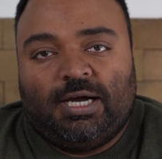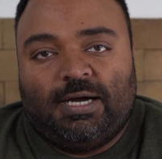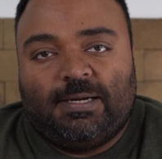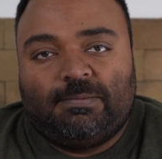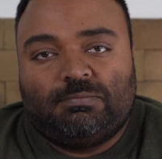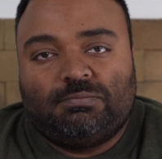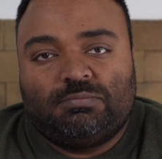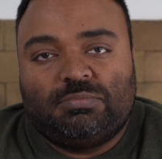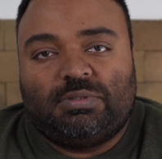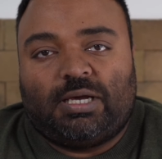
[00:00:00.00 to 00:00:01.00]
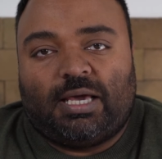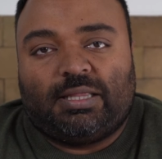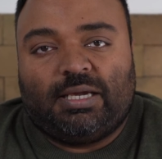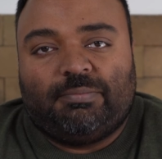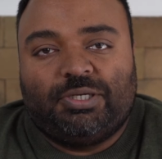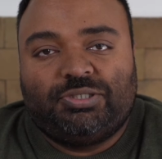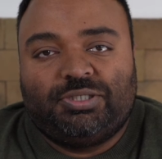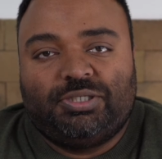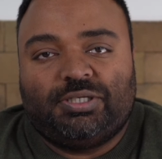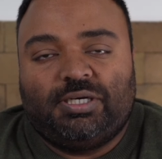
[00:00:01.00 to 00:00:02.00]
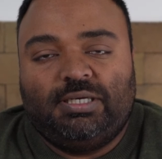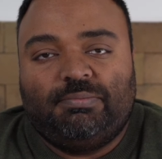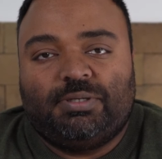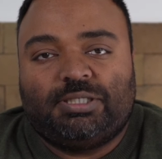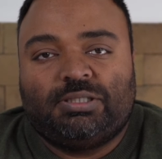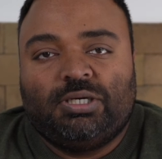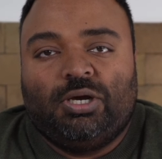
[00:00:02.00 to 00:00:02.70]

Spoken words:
I think I mentioned it earlier, but